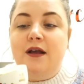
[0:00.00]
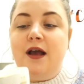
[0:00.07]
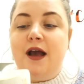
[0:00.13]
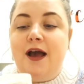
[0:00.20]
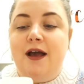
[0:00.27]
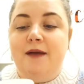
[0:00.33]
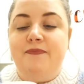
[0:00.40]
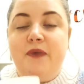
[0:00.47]

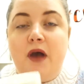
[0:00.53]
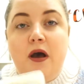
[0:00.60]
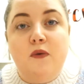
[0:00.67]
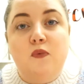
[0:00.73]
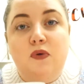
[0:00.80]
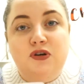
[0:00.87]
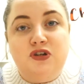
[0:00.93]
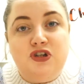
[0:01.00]
I
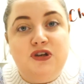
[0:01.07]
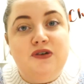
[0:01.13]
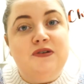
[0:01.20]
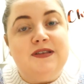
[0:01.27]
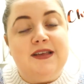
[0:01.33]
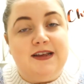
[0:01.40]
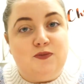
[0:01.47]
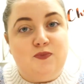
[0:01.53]
want to
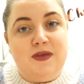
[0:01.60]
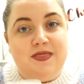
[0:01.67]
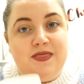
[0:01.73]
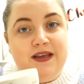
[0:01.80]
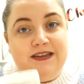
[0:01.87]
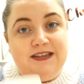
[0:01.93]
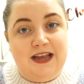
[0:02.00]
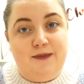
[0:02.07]
use this with
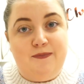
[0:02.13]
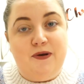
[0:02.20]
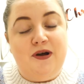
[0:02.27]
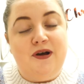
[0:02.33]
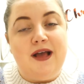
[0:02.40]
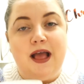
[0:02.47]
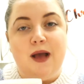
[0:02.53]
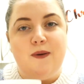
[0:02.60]
the
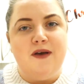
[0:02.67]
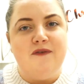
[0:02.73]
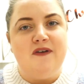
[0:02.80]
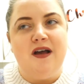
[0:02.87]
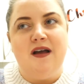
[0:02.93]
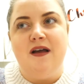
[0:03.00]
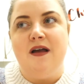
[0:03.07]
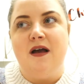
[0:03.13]
teapot,
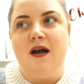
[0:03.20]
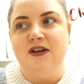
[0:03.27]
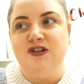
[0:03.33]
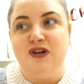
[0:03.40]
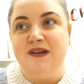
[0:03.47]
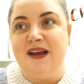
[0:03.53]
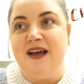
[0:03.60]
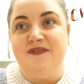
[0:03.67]
however I
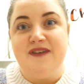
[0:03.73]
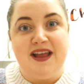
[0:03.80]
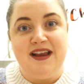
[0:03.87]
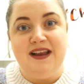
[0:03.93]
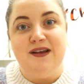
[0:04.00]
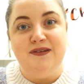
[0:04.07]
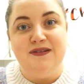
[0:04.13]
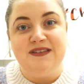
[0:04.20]
don't have
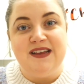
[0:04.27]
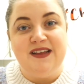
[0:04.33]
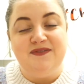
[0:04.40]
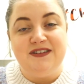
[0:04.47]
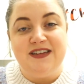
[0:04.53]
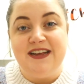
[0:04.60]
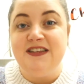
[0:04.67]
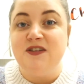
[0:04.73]
any loose leaf
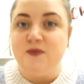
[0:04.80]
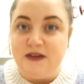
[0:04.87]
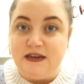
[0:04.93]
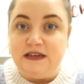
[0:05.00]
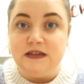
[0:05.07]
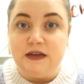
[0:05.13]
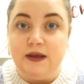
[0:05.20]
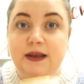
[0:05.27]
tea, so I
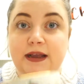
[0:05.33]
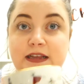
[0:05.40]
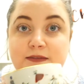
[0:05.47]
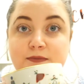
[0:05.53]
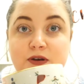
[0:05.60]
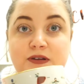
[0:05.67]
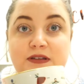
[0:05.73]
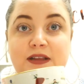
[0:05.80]
need to go and get
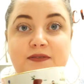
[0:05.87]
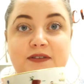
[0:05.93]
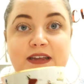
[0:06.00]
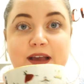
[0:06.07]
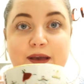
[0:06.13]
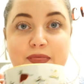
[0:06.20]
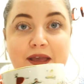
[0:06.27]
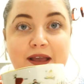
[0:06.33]
some loose leaf tea,
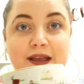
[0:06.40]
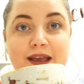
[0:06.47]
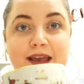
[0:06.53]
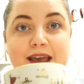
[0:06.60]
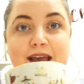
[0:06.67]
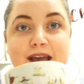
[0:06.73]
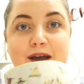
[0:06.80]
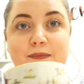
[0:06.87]
I think.
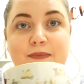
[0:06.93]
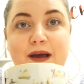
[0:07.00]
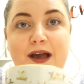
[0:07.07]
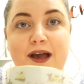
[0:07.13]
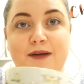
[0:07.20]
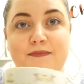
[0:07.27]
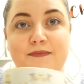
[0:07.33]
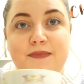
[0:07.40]
But
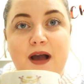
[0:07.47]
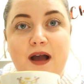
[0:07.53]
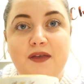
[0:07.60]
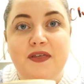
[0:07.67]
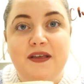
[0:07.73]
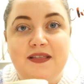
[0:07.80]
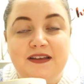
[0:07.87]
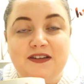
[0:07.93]
I
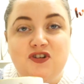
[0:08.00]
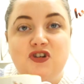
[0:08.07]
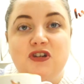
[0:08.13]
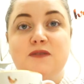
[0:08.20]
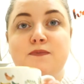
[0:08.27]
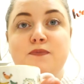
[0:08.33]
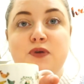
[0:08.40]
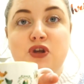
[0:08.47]
think this is
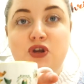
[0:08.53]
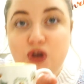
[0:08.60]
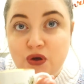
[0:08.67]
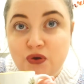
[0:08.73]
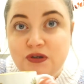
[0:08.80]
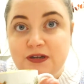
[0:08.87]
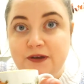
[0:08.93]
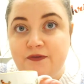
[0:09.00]
just
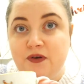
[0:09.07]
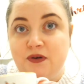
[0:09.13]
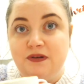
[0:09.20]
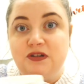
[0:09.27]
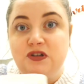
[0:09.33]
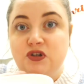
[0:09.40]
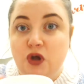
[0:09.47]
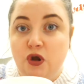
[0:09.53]
beautiful.
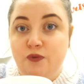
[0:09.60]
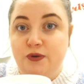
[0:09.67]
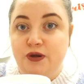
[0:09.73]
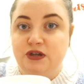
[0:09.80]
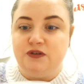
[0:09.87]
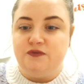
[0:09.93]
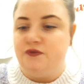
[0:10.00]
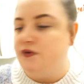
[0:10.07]
It's so
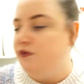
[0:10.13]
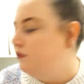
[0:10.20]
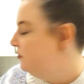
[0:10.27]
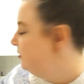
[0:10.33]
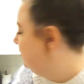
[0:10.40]
beautiful.